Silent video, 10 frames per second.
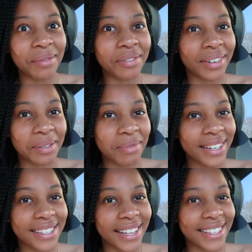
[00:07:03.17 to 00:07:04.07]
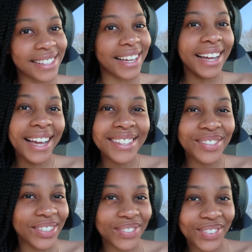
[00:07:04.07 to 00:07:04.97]
that I'm a fucking princess. Like, I ain't
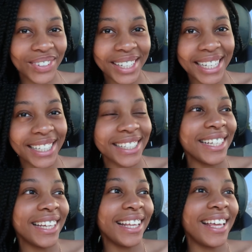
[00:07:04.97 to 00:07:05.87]
supposed to be working.